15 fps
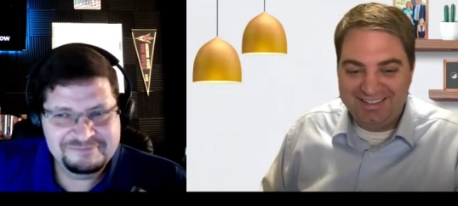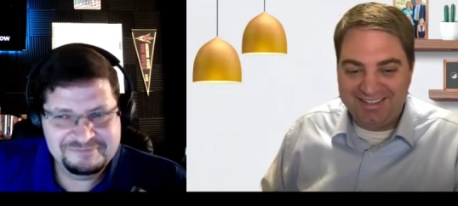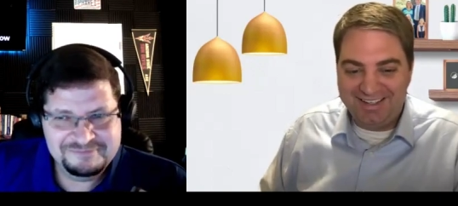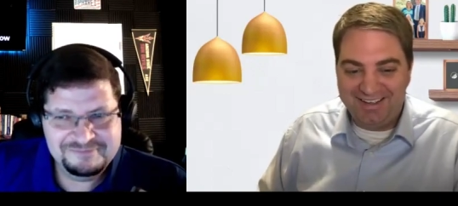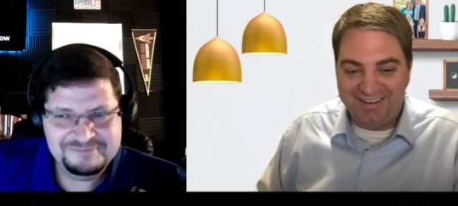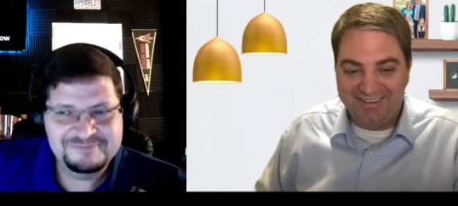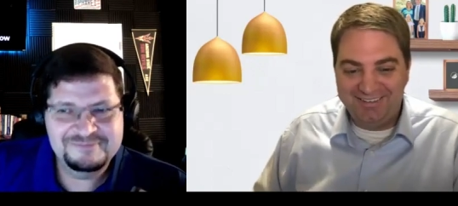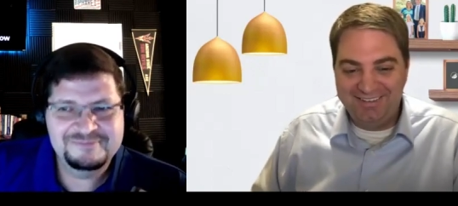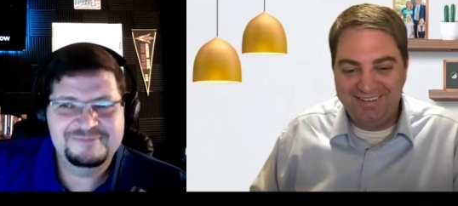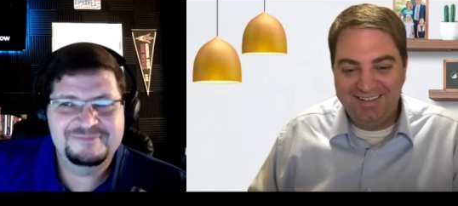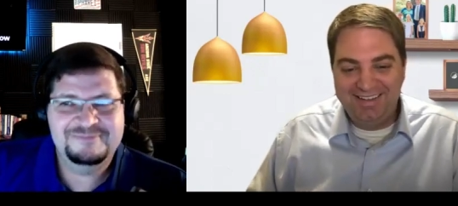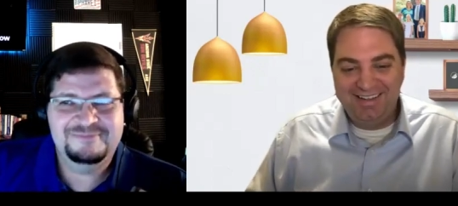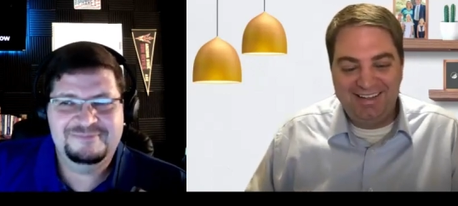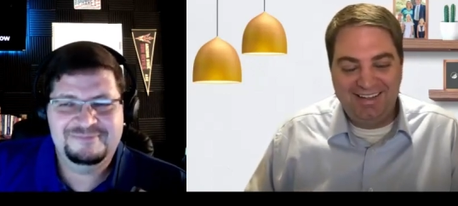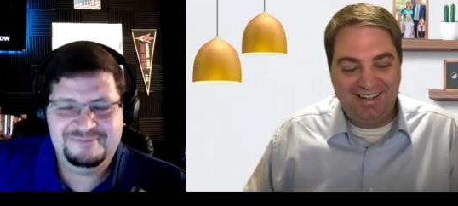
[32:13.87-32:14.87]
Speaker 1: so,
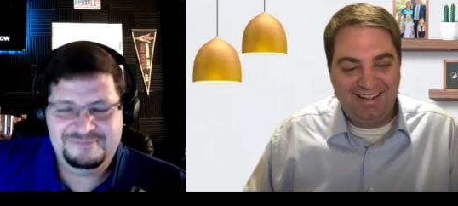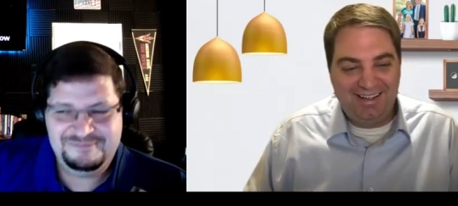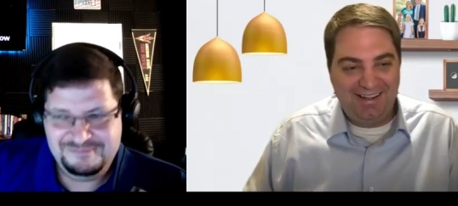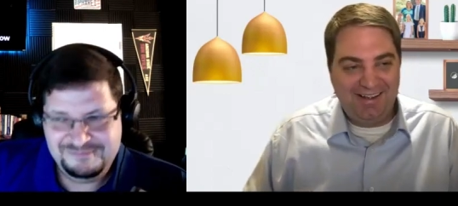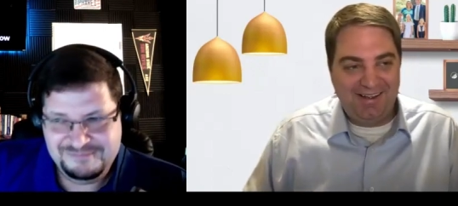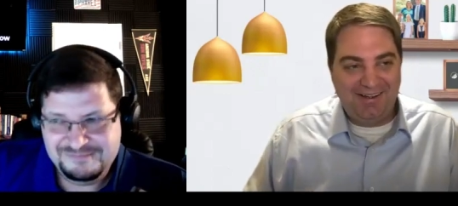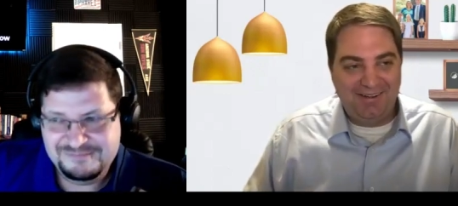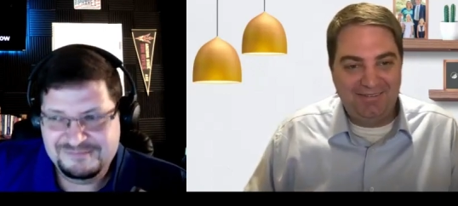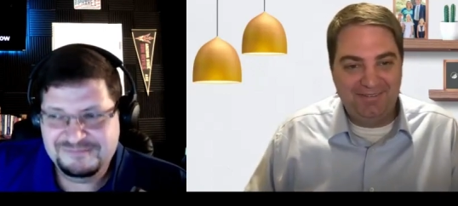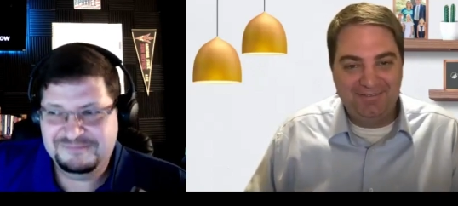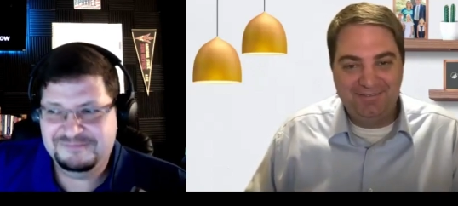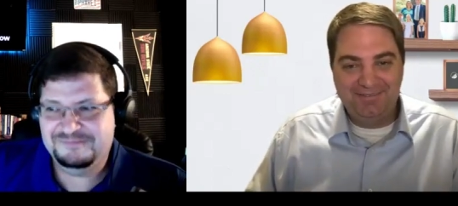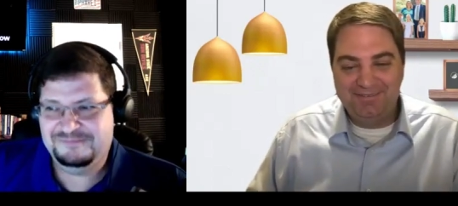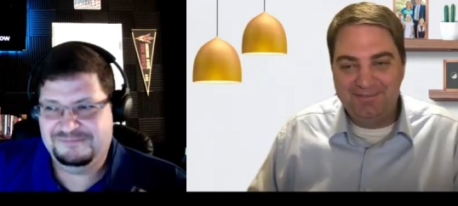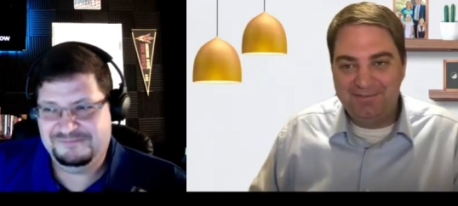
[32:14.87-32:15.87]
uh,
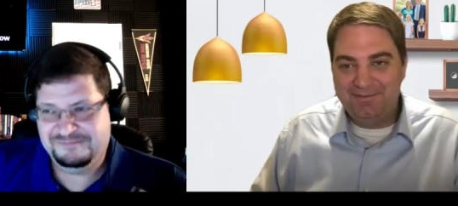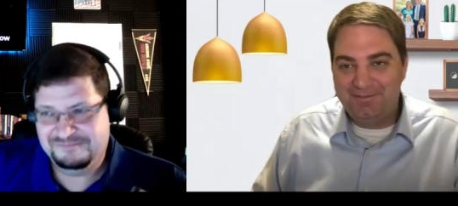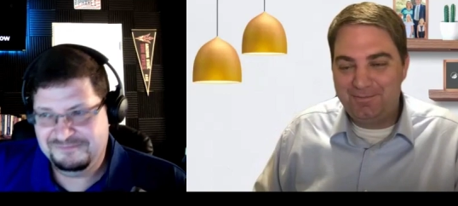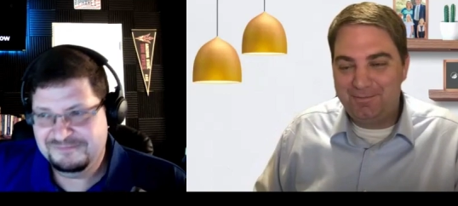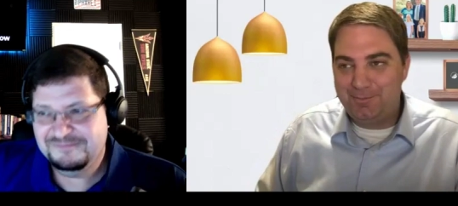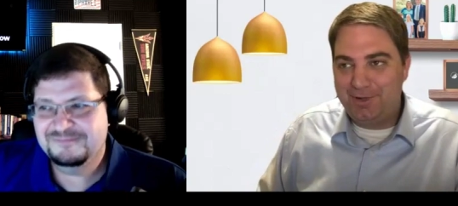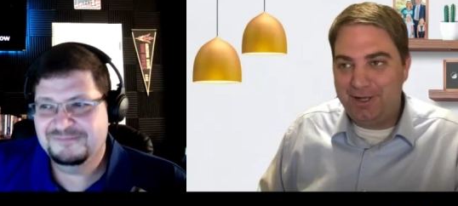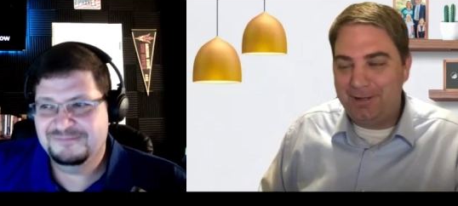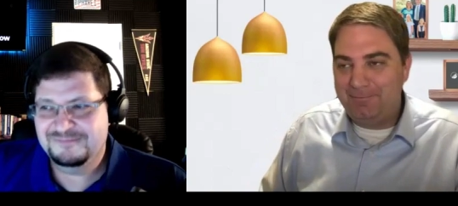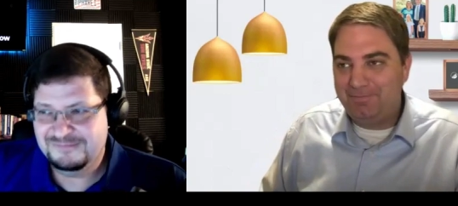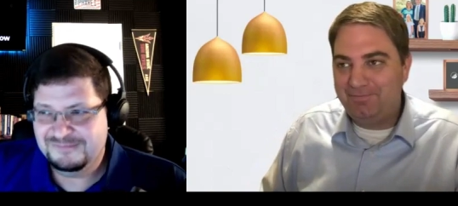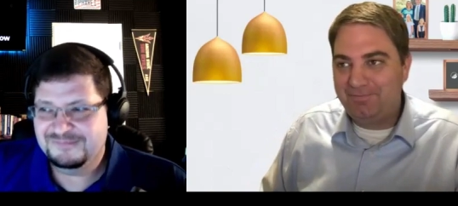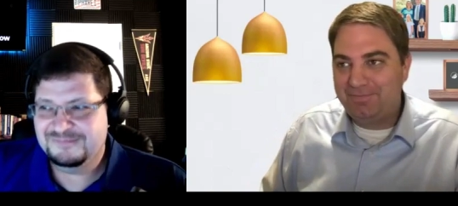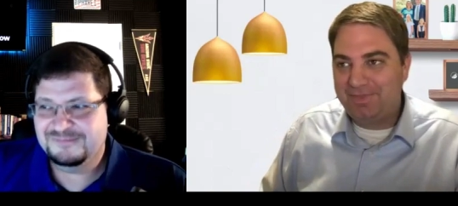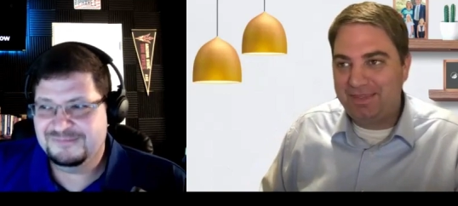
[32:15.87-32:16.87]
but
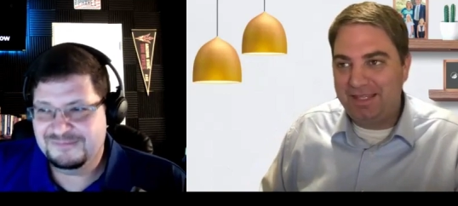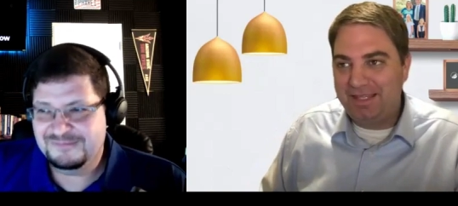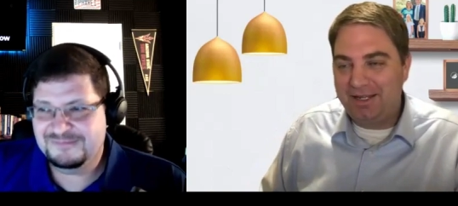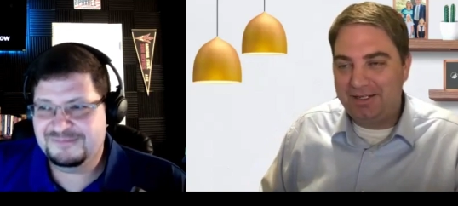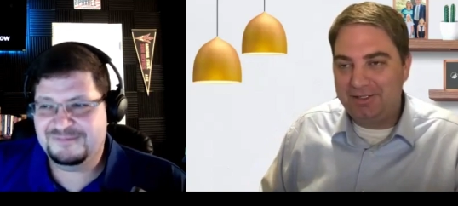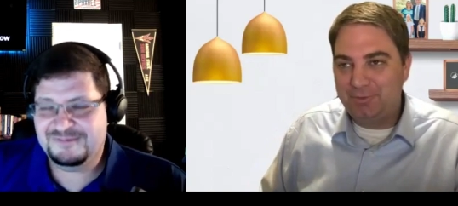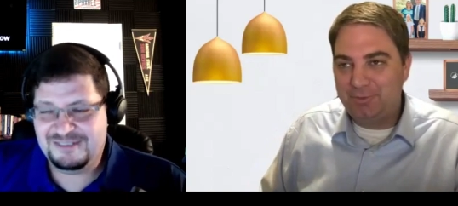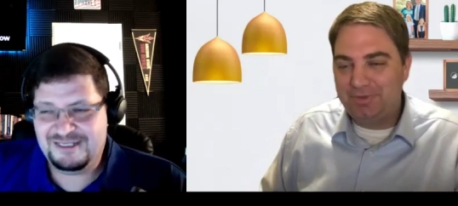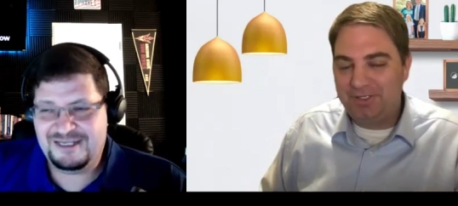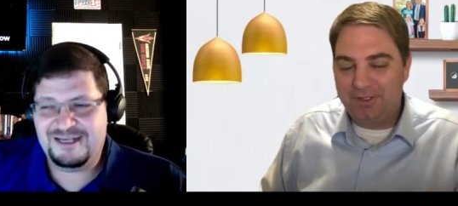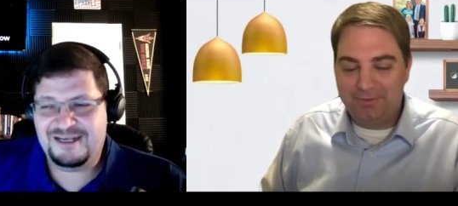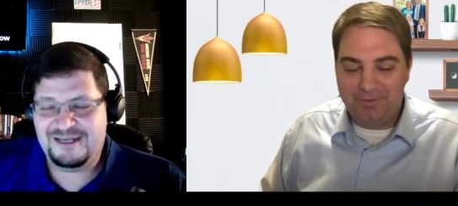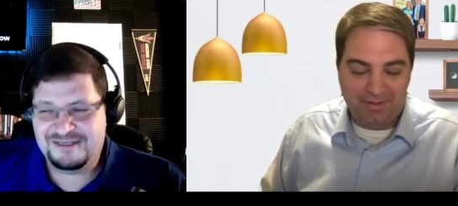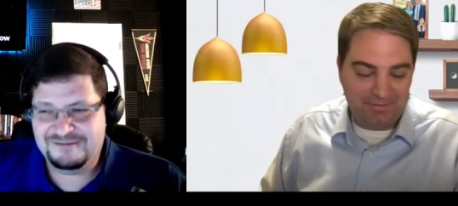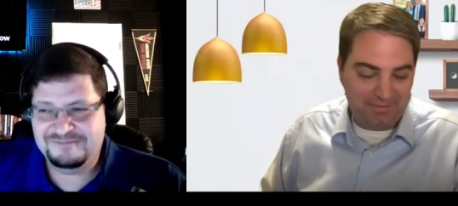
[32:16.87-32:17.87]
yeah, because yeah. you
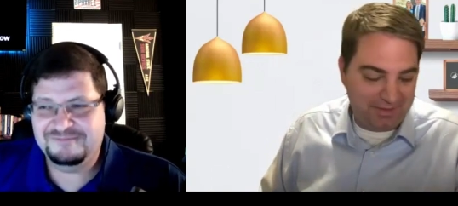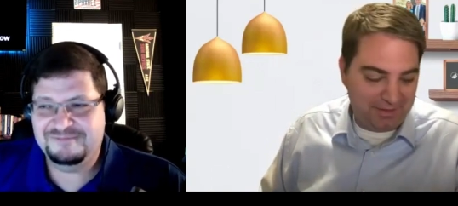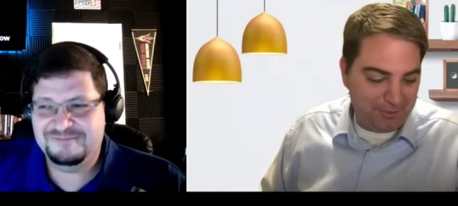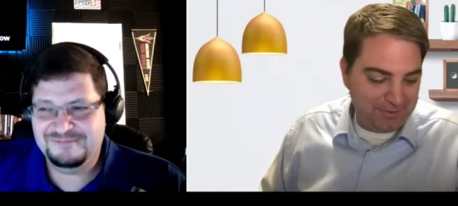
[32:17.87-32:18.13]
know the the